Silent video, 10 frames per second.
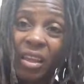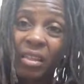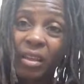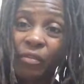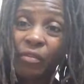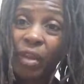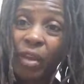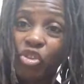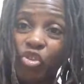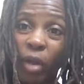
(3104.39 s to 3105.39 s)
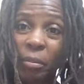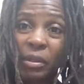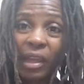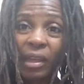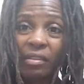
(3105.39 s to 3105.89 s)
They're very
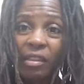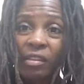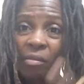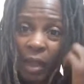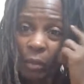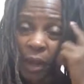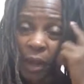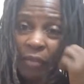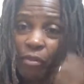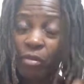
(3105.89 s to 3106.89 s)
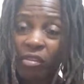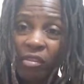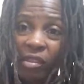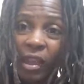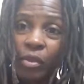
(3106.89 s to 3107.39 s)
traumatized. This man would have you
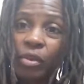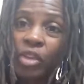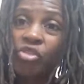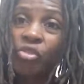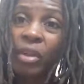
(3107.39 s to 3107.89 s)
tell you that